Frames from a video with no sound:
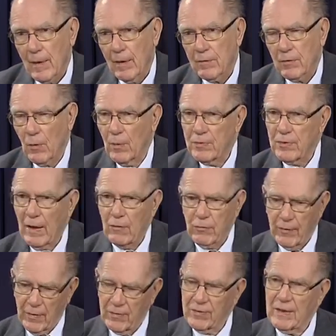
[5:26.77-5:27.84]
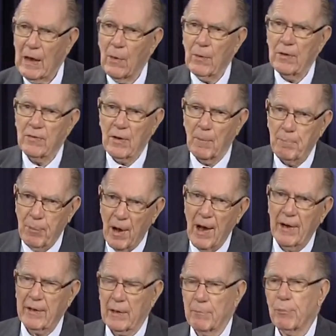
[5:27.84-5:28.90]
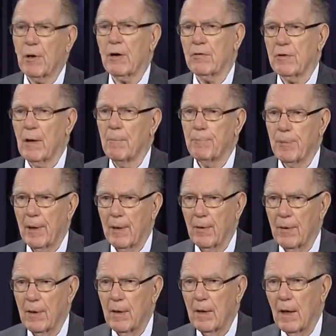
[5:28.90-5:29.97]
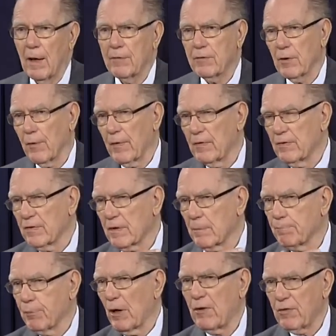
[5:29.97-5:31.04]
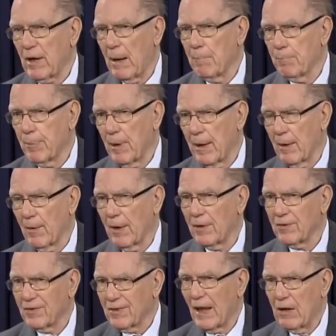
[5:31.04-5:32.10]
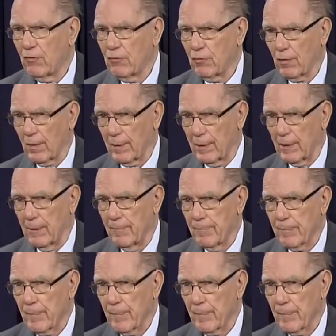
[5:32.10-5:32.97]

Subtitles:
So essentially the Saudis are part of the British Empire, and so this is the British Empire essentially,